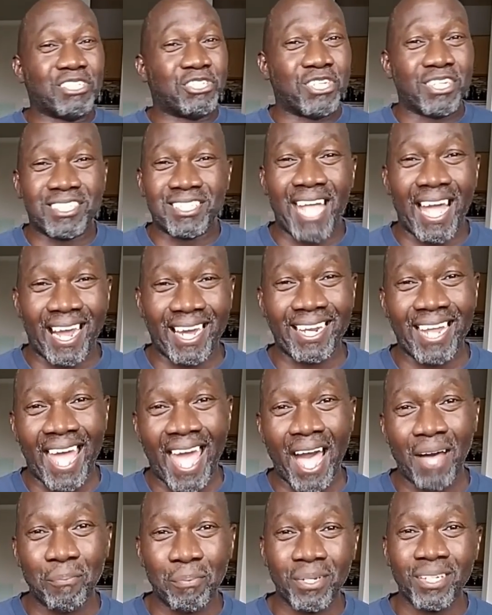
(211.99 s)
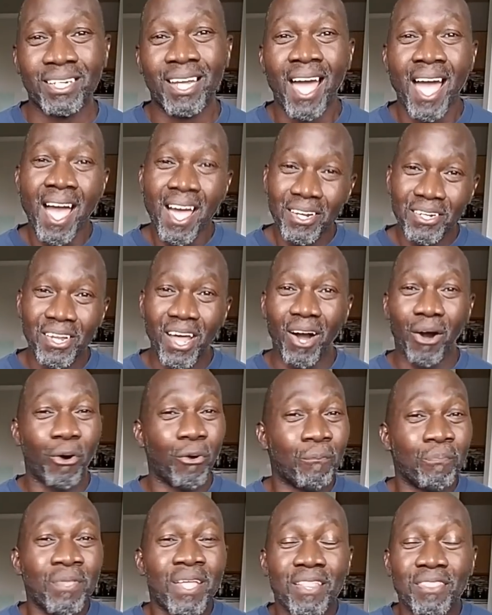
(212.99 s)
It's just not going to happen.
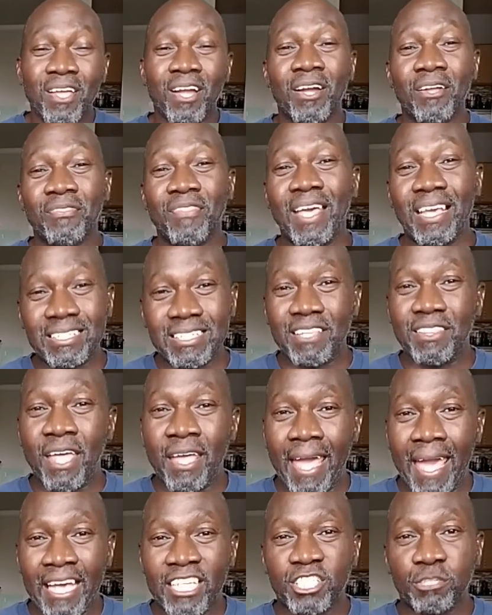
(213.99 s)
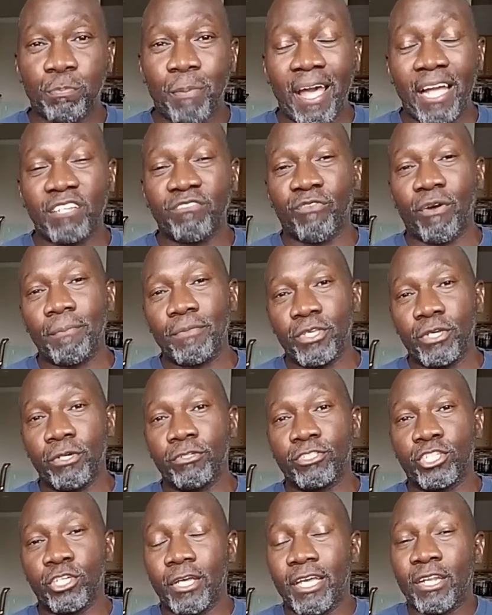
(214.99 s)
No, there are things that they expect from
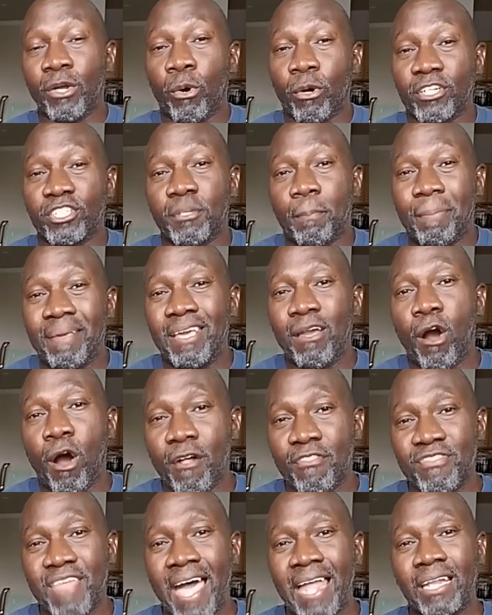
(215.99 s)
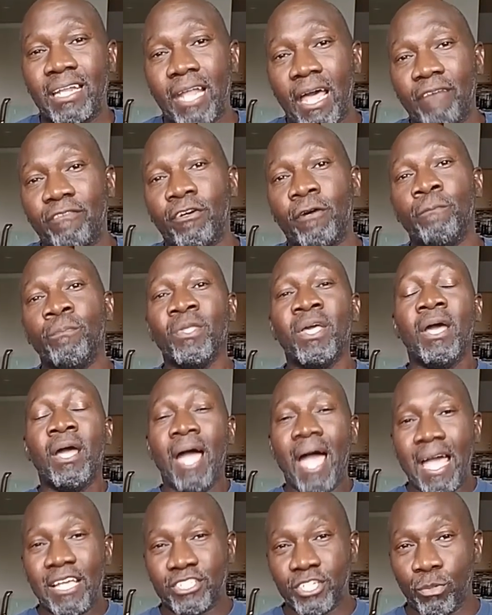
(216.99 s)
you to in order to be on that level.
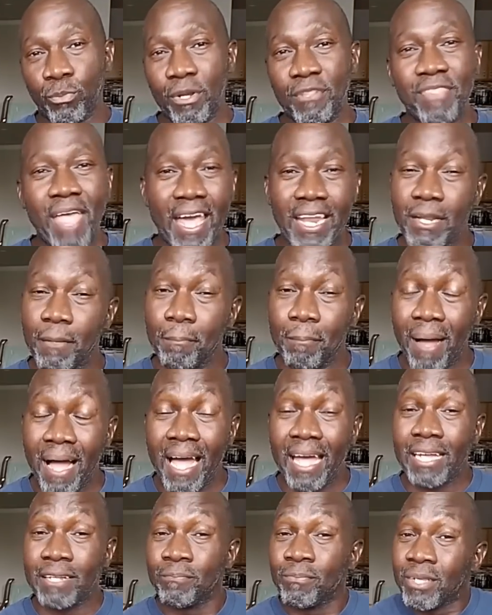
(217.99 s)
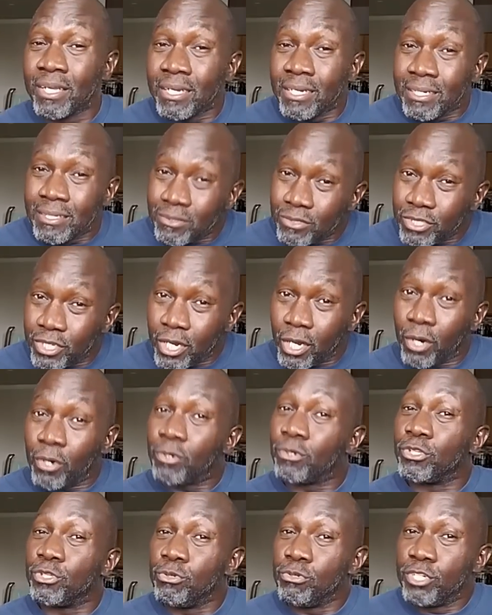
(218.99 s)
And so with that in mind, you
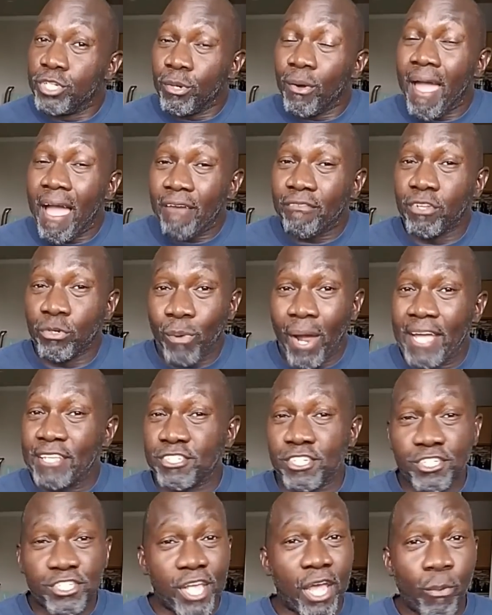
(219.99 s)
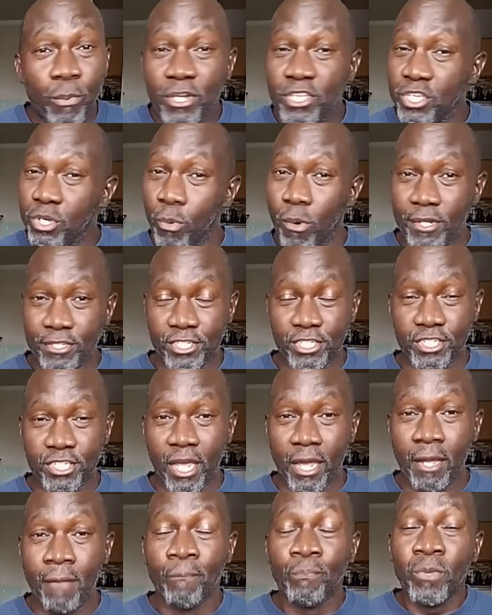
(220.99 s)
know, you do have the right to say what you want
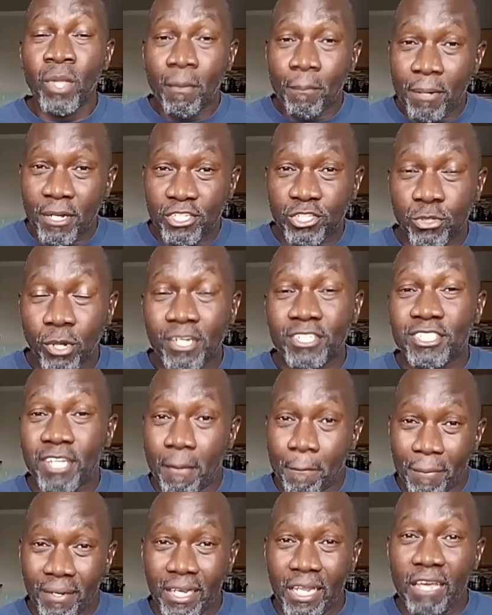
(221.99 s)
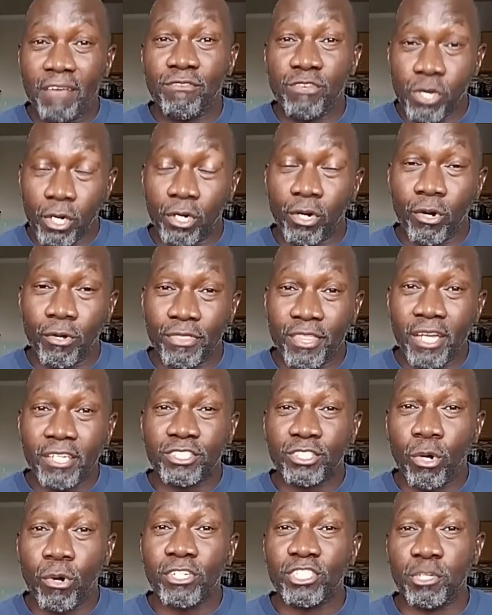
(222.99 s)
to say, but trust and believe you're go
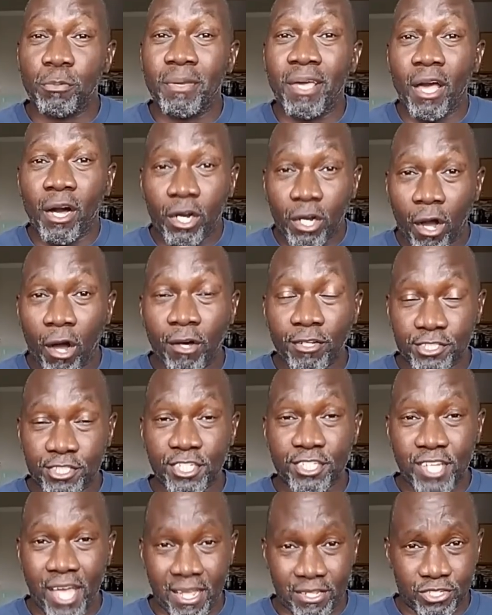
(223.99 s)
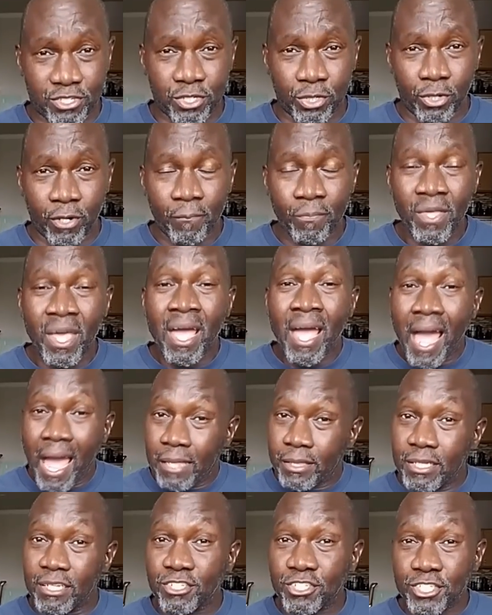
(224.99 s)
there's going to be a cost attached to it.
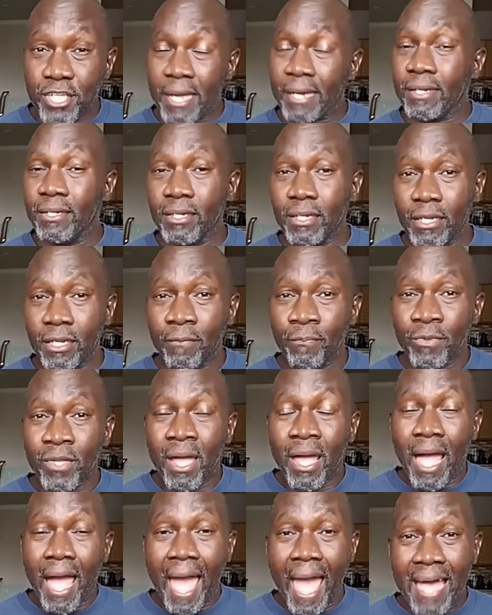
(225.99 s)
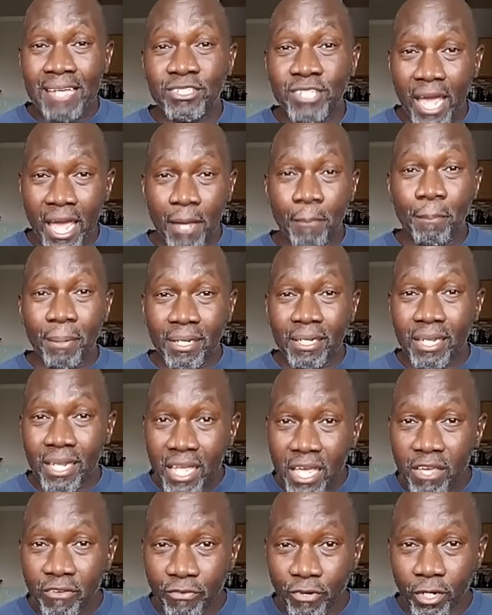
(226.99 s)
And then secondly, as a
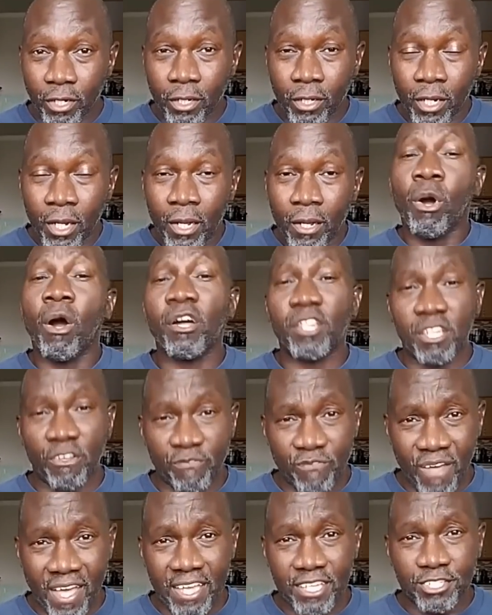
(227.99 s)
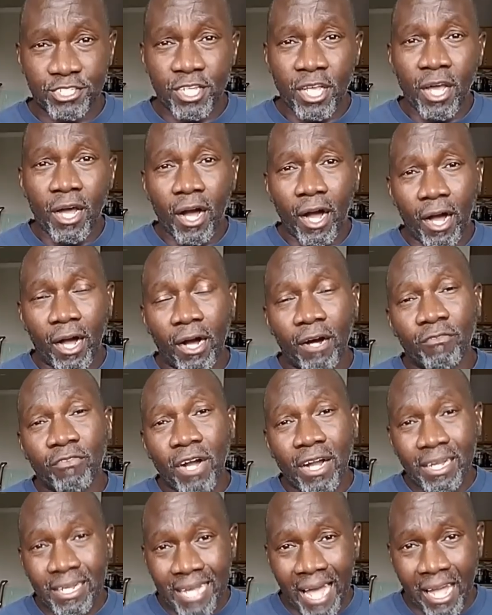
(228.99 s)
believer, you are the face
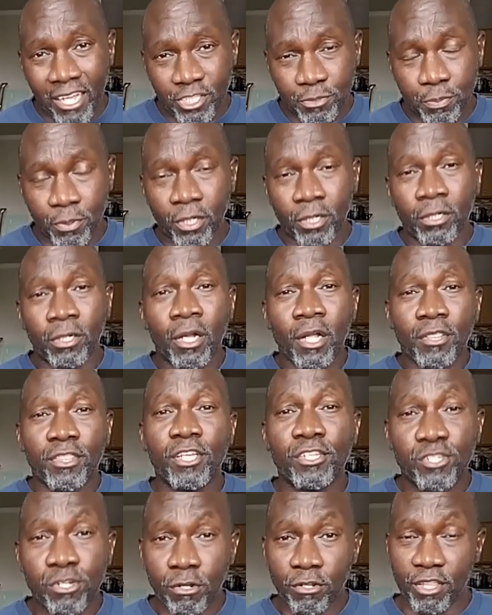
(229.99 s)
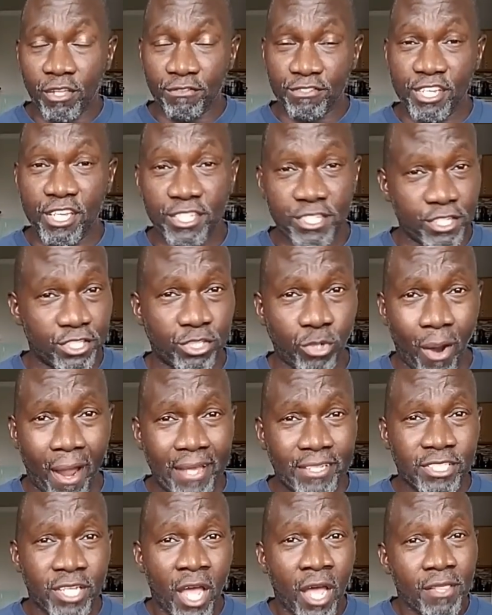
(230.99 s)
of gospel, the truth of Jesus
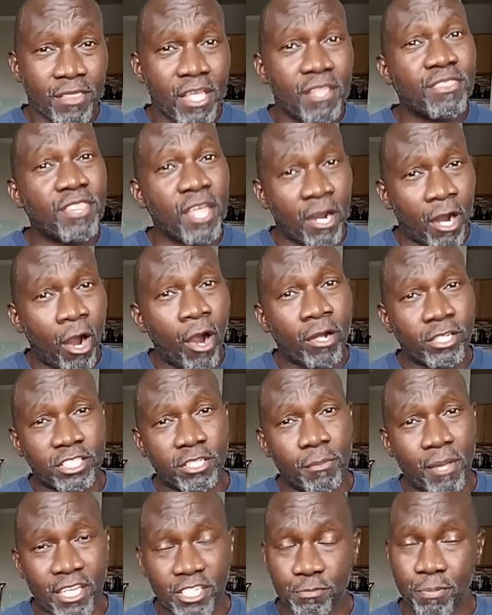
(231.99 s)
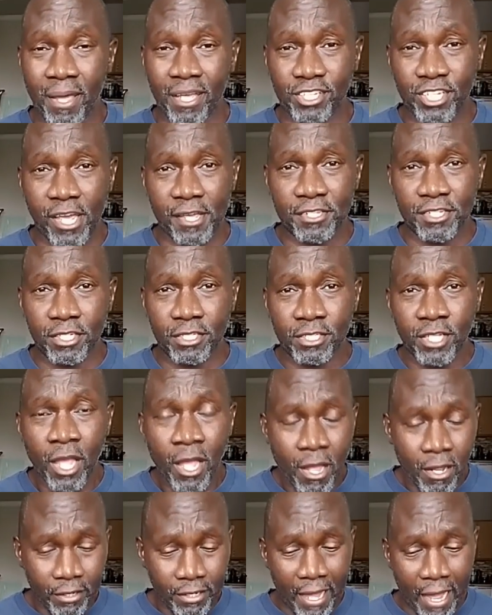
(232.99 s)
Christ, then there are some
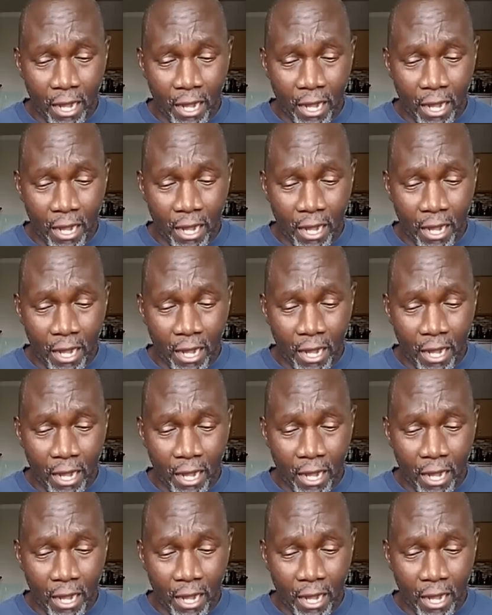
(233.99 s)
expectations.